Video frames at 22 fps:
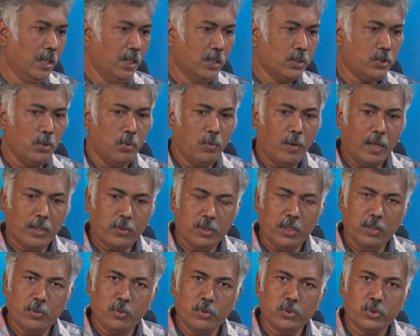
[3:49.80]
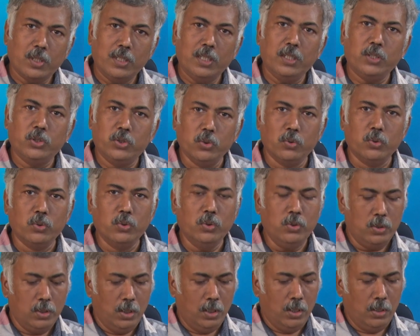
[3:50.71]
So, what we usually
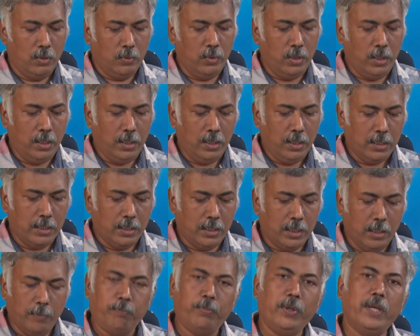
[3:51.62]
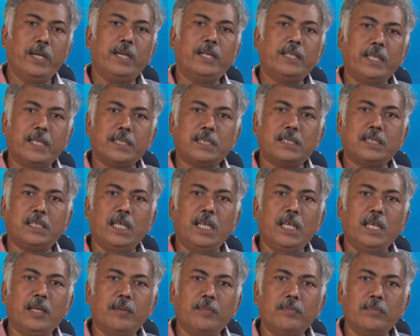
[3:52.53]
do, we repeat the
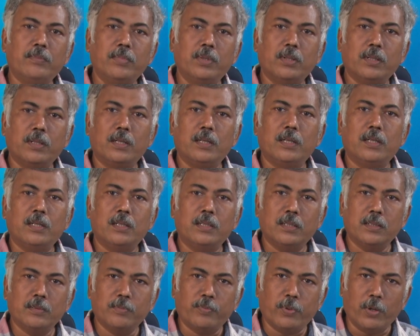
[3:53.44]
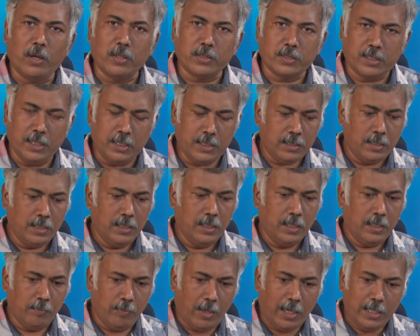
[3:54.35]
same uh, process
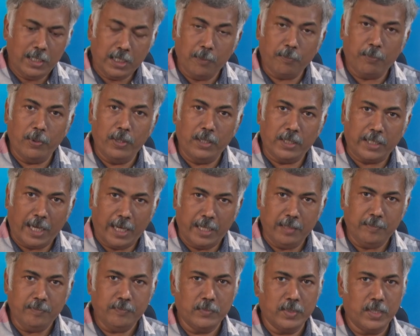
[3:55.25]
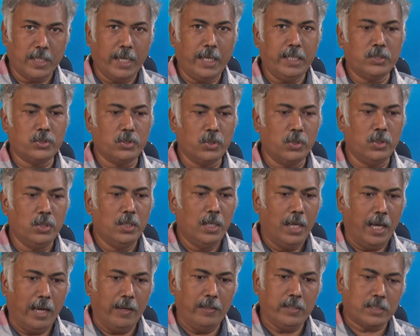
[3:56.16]
multiple time, right. So,
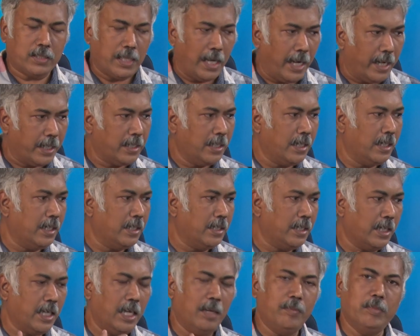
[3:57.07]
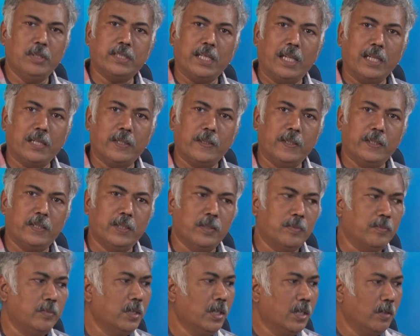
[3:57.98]
I will start uh, the K-means
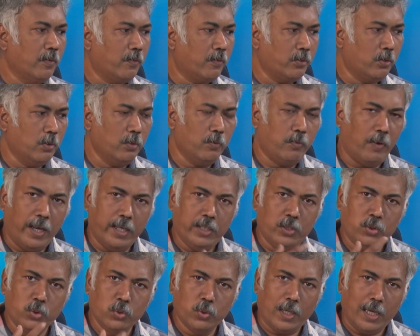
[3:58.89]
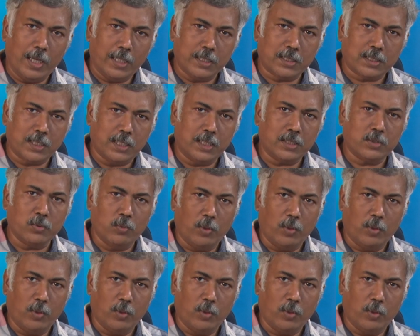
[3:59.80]
algorithm to find two clusters